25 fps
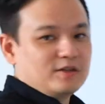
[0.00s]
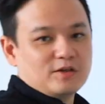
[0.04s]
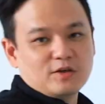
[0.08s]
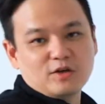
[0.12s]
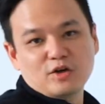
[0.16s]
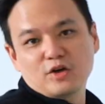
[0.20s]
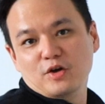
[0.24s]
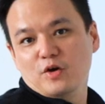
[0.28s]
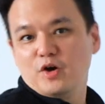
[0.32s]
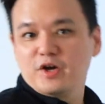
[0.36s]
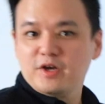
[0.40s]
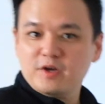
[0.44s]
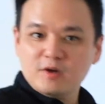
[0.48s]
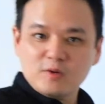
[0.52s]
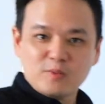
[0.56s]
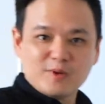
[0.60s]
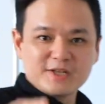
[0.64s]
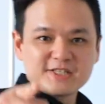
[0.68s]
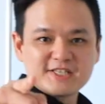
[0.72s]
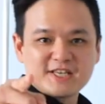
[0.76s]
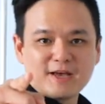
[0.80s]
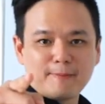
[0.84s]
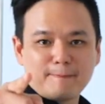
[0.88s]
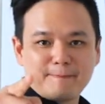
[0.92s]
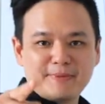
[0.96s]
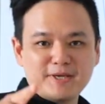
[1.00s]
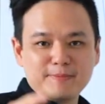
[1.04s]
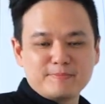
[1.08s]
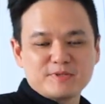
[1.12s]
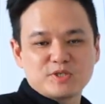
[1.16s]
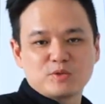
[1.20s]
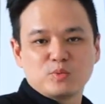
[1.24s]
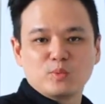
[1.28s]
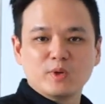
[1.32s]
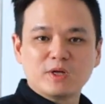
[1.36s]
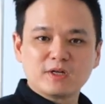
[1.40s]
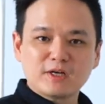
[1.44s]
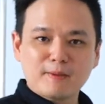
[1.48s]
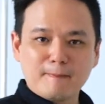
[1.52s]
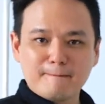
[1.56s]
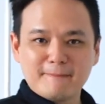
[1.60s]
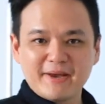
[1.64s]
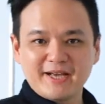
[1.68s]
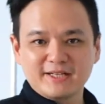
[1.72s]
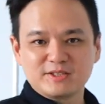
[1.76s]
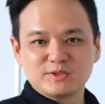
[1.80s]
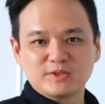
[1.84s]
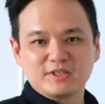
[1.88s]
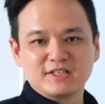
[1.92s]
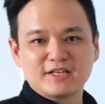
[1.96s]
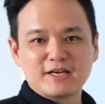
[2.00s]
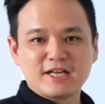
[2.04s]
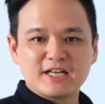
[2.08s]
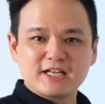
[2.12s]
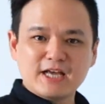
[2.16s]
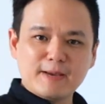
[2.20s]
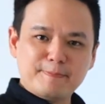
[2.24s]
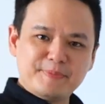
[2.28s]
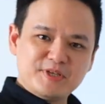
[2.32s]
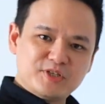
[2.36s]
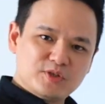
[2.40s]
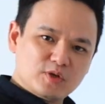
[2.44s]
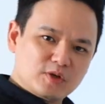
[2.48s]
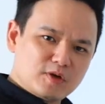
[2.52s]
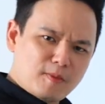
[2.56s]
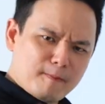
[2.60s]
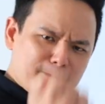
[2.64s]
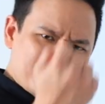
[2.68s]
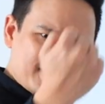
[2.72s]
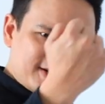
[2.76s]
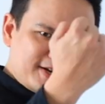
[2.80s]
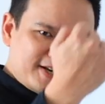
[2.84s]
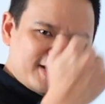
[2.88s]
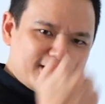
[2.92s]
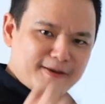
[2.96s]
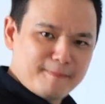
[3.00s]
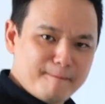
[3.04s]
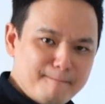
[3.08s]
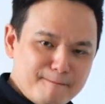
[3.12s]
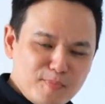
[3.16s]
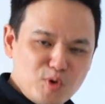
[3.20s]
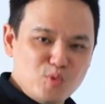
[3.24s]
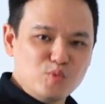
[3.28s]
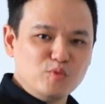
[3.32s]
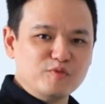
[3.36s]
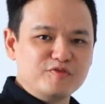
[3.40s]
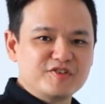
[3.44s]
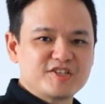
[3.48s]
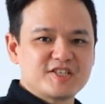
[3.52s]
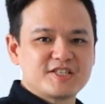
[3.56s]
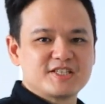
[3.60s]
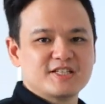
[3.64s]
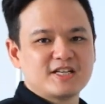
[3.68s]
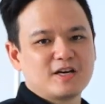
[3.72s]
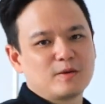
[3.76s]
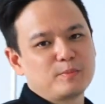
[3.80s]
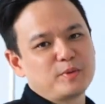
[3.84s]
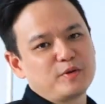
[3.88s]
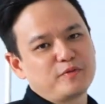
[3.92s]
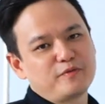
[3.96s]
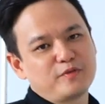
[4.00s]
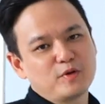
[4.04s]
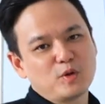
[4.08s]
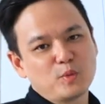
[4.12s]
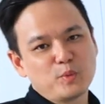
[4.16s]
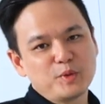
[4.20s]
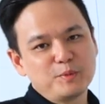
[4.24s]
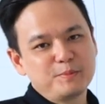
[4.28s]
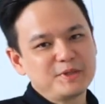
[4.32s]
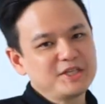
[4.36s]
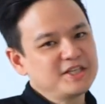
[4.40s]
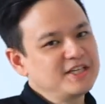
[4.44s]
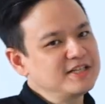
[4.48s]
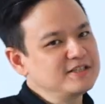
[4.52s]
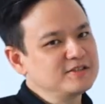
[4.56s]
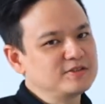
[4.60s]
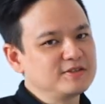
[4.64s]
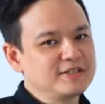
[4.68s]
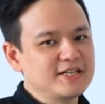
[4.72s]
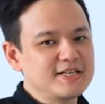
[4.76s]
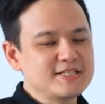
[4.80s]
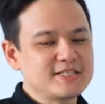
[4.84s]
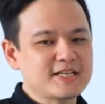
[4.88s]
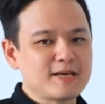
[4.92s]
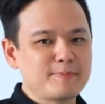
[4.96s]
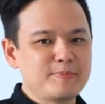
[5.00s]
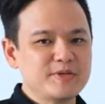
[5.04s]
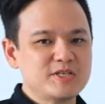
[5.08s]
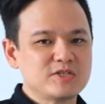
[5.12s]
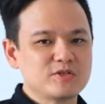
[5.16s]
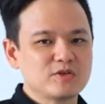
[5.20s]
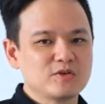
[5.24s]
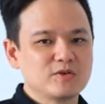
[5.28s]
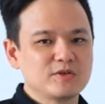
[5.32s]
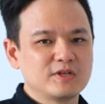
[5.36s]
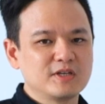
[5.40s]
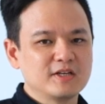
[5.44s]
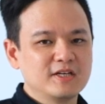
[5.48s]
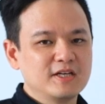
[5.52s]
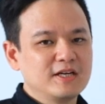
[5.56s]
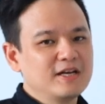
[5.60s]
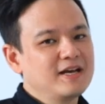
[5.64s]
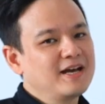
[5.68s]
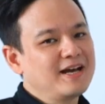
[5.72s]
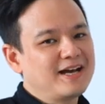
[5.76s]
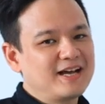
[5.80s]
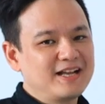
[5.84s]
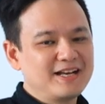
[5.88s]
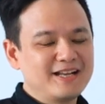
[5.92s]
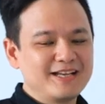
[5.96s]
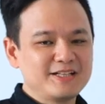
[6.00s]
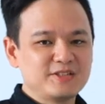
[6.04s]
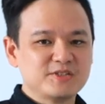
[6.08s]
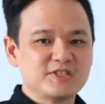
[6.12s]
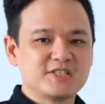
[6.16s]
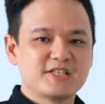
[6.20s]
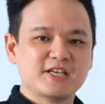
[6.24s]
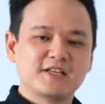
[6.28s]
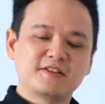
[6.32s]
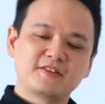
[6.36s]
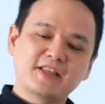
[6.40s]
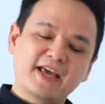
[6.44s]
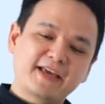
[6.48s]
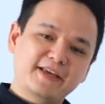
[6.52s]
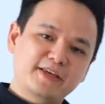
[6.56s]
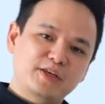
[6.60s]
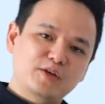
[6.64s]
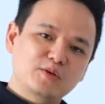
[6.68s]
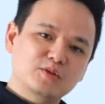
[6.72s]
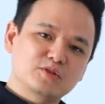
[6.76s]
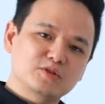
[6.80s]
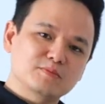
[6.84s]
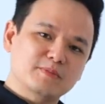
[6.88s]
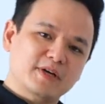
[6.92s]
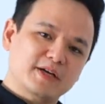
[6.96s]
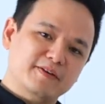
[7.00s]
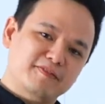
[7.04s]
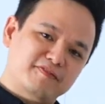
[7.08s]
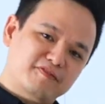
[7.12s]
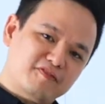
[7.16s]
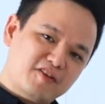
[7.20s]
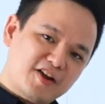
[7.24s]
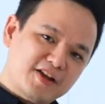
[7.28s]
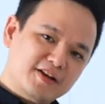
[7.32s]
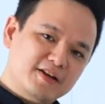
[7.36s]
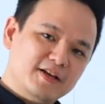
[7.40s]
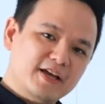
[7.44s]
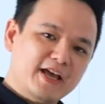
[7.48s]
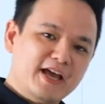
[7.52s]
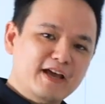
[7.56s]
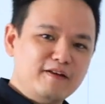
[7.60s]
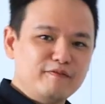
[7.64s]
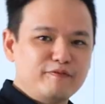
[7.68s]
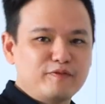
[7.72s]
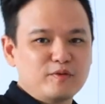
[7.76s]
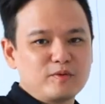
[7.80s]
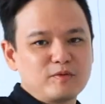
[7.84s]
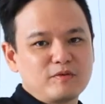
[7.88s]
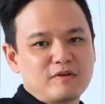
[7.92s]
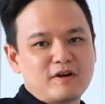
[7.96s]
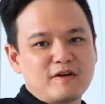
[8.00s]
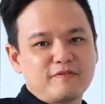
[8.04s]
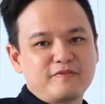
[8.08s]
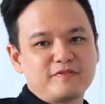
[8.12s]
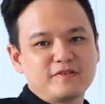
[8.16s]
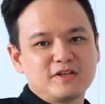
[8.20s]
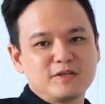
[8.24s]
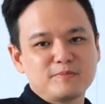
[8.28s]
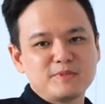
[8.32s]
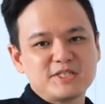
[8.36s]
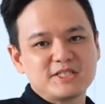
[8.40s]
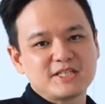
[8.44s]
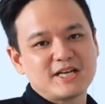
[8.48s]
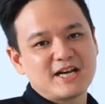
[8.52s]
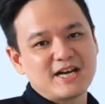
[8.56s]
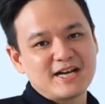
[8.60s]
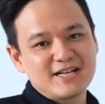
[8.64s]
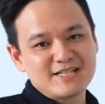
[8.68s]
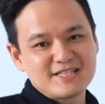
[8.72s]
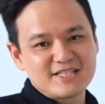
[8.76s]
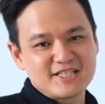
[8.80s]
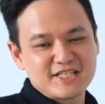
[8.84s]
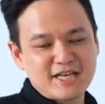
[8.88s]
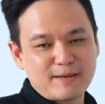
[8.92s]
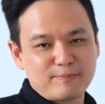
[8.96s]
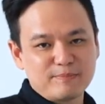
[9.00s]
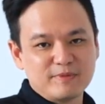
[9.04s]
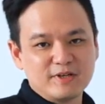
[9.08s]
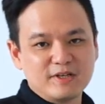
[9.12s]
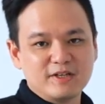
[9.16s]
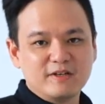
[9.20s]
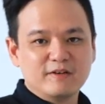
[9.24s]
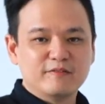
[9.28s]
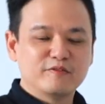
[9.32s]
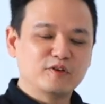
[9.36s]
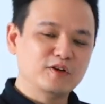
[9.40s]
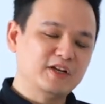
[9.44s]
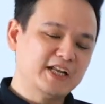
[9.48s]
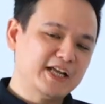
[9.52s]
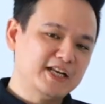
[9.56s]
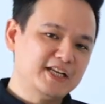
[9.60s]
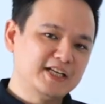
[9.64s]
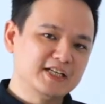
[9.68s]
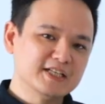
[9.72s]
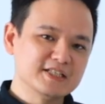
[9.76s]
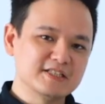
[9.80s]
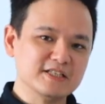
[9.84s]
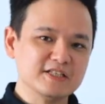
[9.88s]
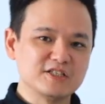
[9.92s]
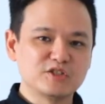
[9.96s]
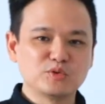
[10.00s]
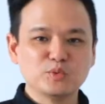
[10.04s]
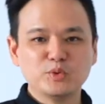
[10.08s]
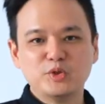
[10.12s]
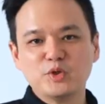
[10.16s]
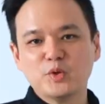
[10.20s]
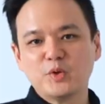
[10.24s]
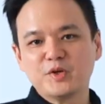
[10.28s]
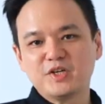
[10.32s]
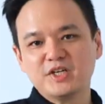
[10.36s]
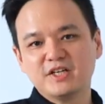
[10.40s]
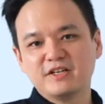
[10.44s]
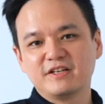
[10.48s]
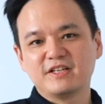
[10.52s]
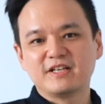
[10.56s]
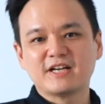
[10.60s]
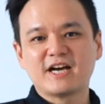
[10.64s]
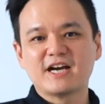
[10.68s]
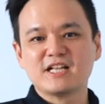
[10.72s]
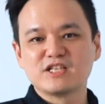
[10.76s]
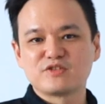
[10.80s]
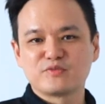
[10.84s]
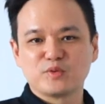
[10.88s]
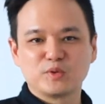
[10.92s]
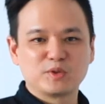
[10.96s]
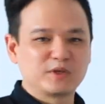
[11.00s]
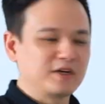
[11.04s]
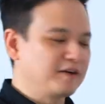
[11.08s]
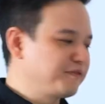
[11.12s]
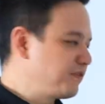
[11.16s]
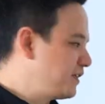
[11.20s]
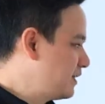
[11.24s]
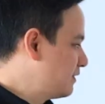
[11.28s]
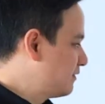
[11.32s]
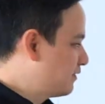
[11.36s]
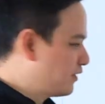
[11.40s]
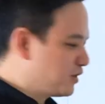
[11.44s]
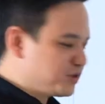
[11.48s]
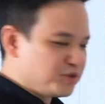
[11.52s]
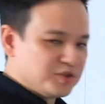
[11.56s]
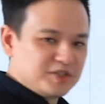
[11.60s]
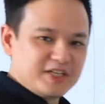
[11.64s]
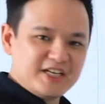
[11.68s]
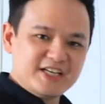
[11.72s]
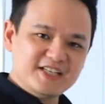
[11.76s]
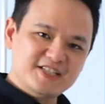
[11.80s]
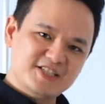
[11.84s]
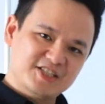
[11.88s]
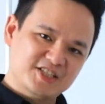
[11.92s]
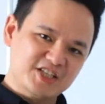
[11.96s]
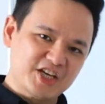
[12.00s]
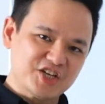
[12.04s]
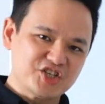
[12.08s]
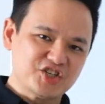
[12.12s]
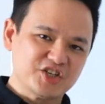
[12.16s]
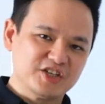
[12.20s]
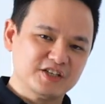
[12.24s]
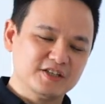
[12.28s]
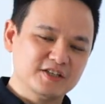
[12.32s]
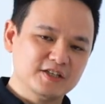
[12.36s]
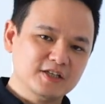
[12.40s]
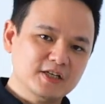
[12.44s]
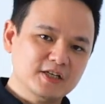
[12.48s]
Oi, oi, what's up, peeps? Welcome back to another episode of Monday Moves. Now, before we begin today's episode, I'd like to say thank you to my friend and photographer, Mr. Hans for lending us the studio here in Hanz Photography for today's session.